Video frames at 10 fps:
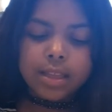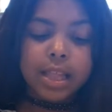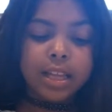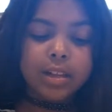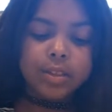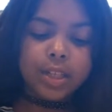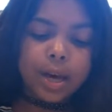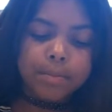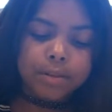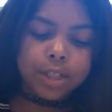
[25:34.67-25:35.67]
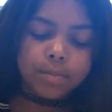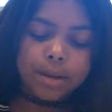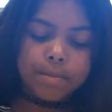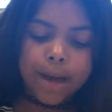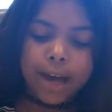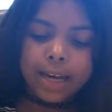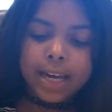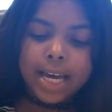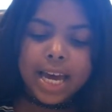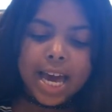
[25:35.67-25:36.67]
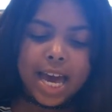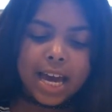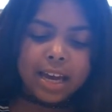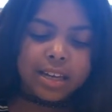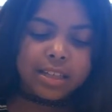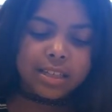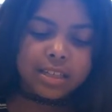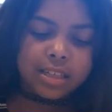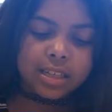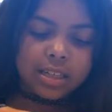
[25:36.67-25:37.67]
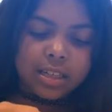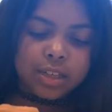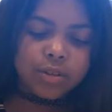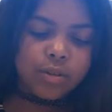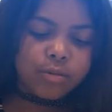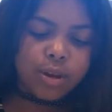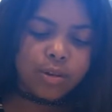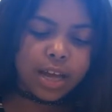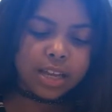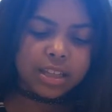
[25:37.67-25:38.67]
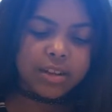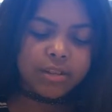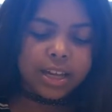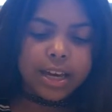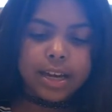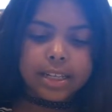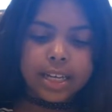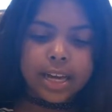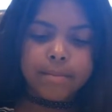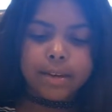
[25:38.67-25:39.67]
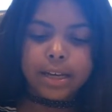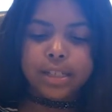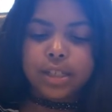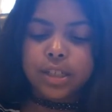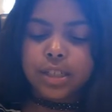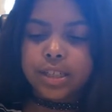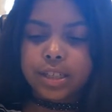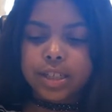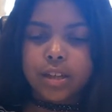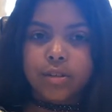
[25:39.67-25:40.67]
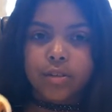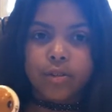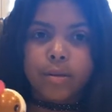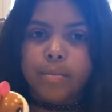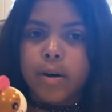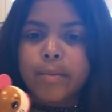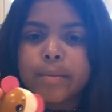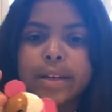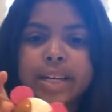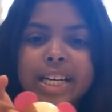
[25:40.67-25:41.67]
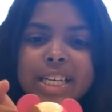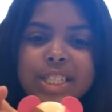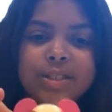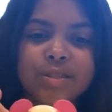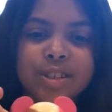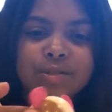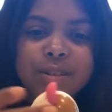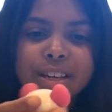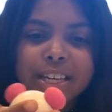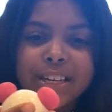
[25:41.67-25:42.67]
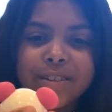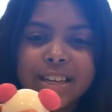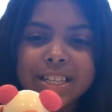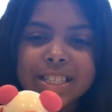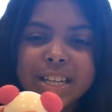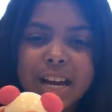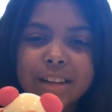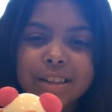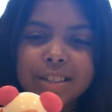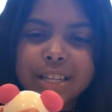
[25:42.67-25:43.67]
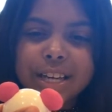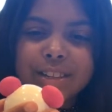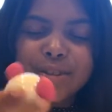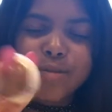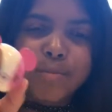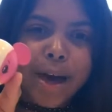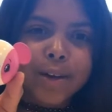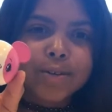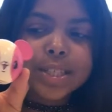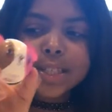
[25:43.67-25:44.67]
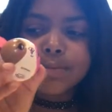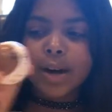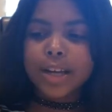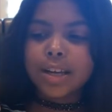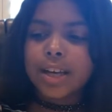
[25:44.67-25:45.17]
And to close it up, you just put it back and you don't know that there's candy in it because it just looks like a little lip balm. So it looks really cute, and this kind of looks like a little mouse one.